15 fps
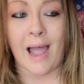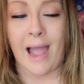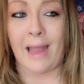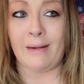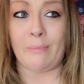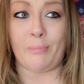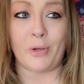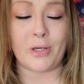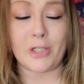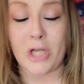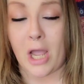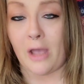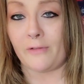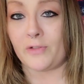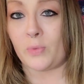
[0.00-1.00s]
on
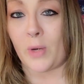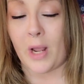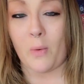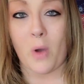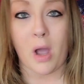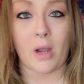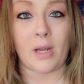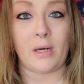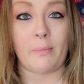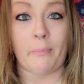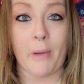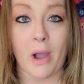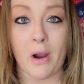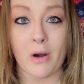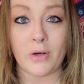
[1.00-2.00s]
bookshelves when I walk into
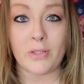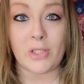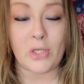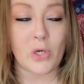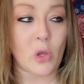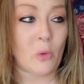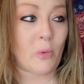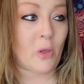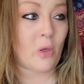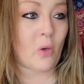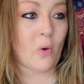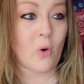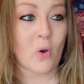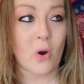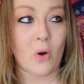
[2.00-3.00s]
Barnes and
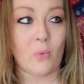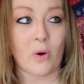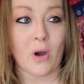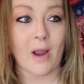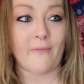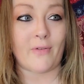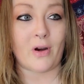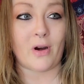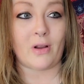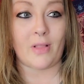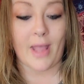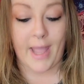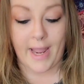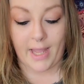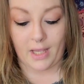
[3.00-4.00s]
Noble or wherever,
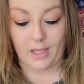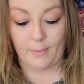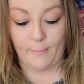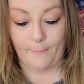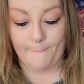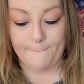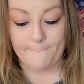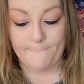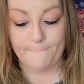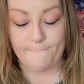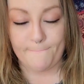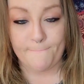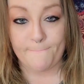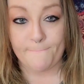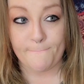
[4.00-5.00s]
like,
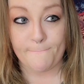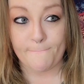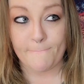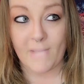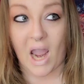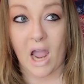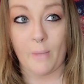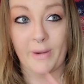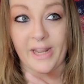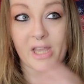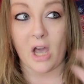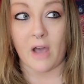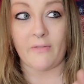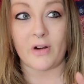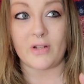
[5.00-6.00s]
how many
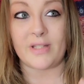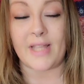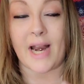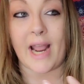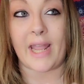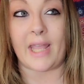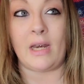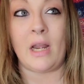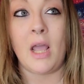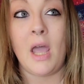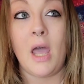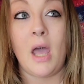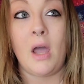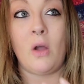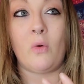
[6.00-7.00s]
covers that I can
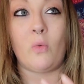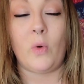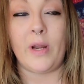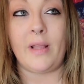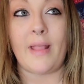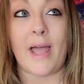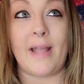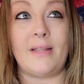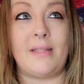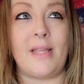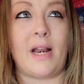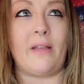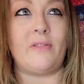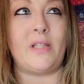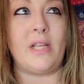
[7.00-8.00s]
realize
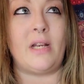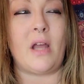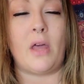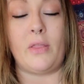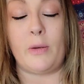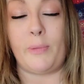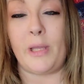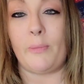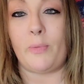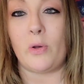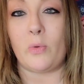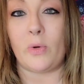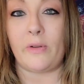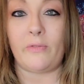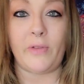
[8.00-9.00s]
that I've seen other
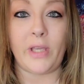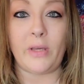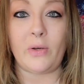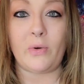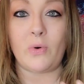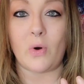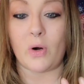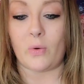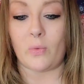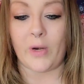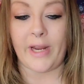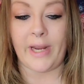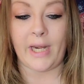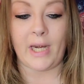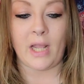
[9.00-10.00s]
people review or
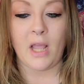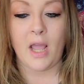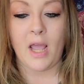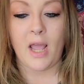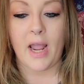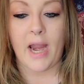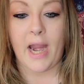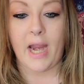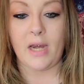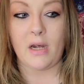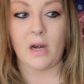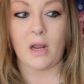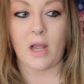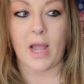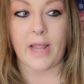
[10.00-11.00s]
read,
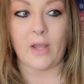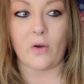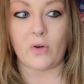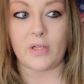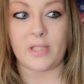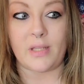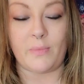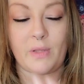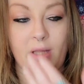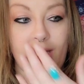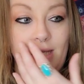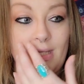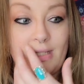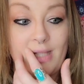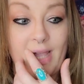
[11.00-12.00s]
and I go to some of
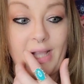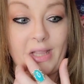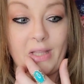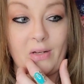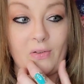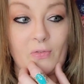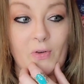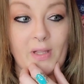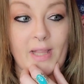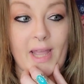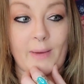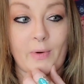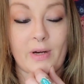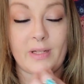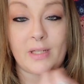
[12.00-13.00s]
these, like, little free
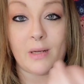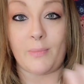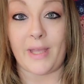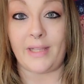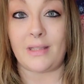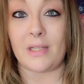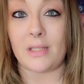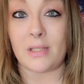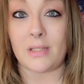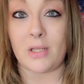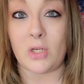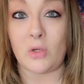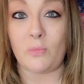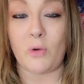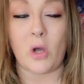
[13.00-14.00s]
libraries, and I'm like, this is
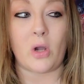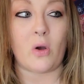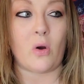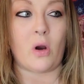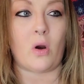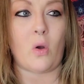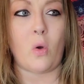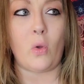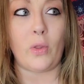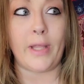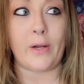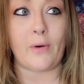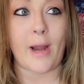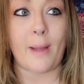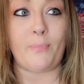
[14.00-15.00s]
a new book, or
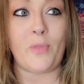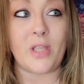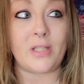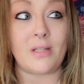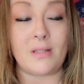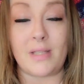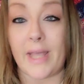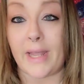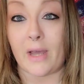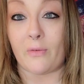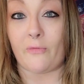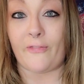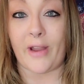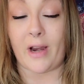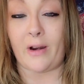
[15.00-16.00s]
holy crap, this is, like, a
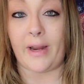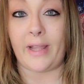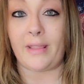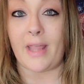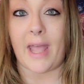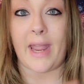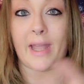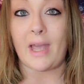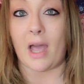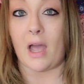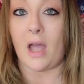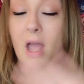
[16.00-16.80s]
very, like,